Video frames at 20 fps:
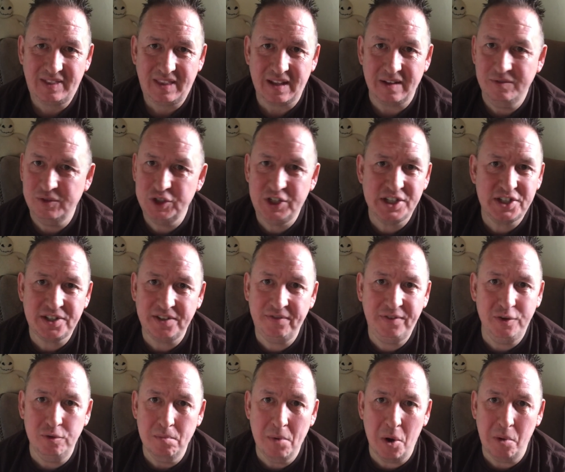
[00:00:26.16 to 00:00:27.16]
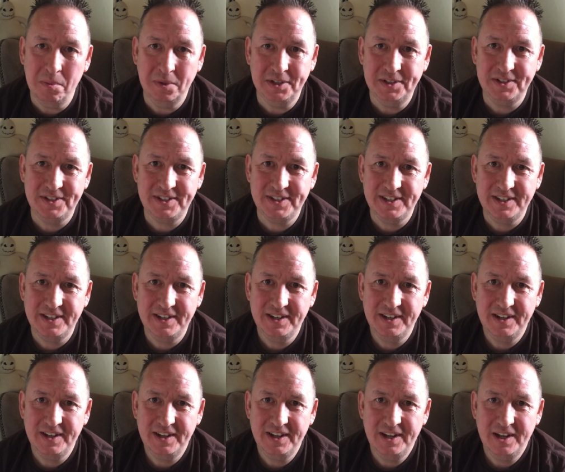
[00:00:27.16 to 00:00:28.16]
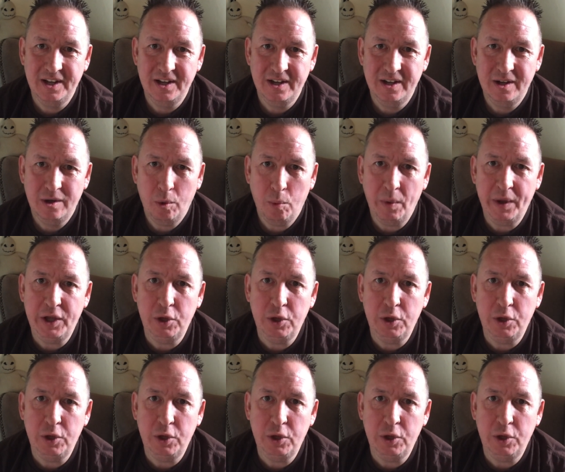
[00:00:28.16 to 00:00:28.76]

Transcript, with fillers: for just a few moments, where